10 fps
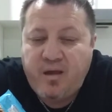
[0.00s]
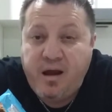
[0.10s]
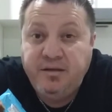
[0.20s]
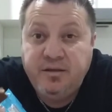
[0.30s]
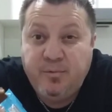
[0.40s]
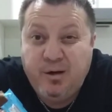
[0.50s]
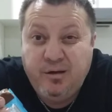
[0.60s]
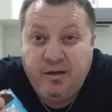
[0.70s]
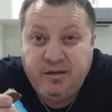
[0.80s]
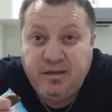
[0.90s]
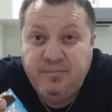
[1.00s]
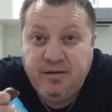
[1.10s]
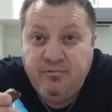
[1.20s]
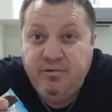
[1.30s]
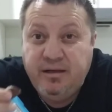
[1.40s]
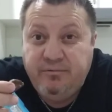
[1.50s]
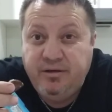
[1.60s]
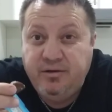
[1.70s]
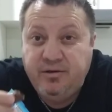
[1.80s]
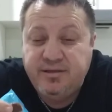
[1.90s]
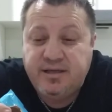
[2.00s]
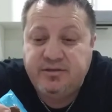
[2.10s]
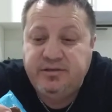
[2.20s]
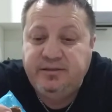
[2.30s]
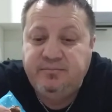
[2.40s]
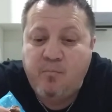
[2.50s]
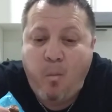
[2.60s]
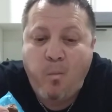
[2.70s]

know what, I like them, they're really really nice actually.